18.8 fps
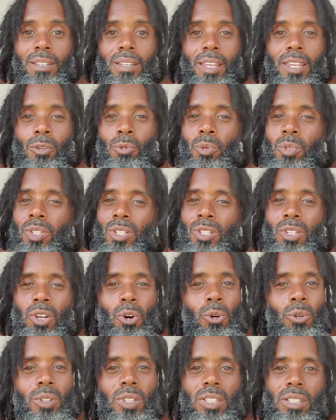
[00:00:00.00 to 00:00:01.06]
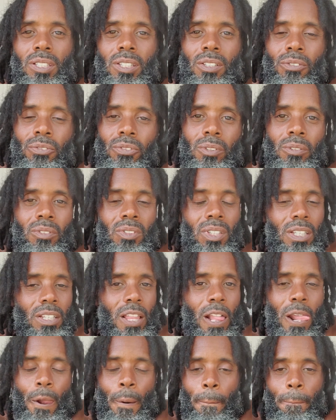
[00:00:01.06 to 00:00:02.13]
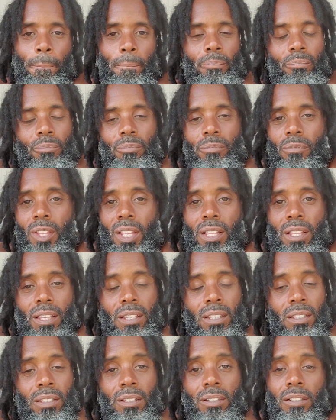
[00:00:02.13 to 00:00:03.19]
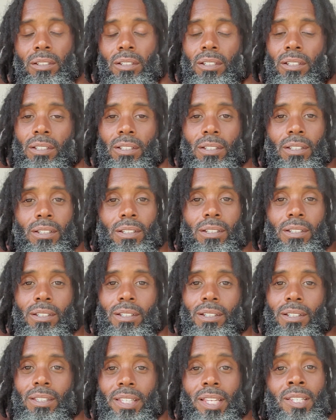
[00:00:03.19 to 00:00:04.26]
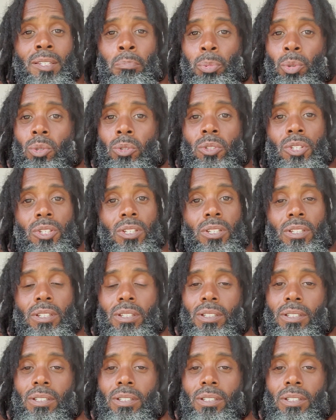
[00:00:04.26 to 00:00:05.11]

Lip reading: He was a totally different... Look, that's bullshit.